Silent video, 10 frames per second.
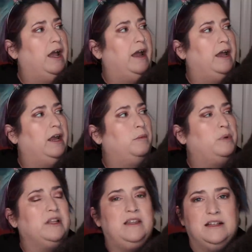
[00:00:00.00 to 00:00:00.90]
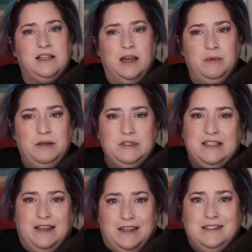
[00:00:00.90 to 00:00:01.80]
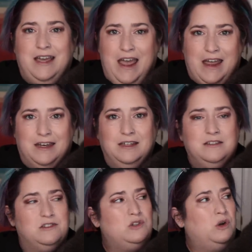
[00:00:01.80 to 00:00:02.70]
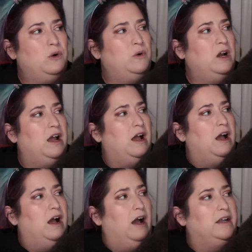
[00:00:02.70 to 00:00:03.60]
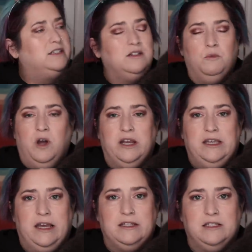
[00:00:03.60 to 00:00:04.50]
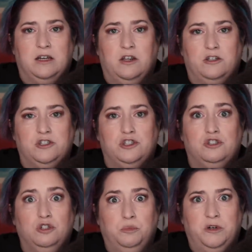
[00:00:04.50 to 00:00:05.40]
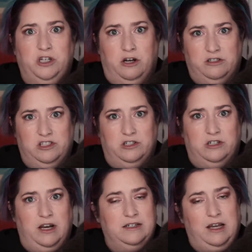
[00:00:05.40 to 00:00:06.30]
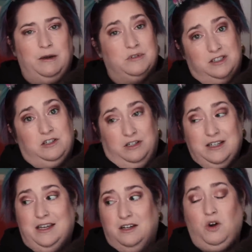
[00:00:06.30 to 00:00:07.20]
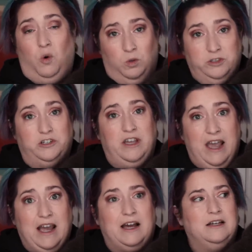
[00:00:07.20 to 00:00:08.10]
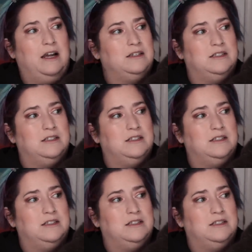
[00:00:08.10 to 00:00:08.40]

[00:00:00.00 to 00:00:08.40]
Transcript: And but at that time he was like 10, so I didn't want to get another super youngster. I, I was gonna get an older cat. I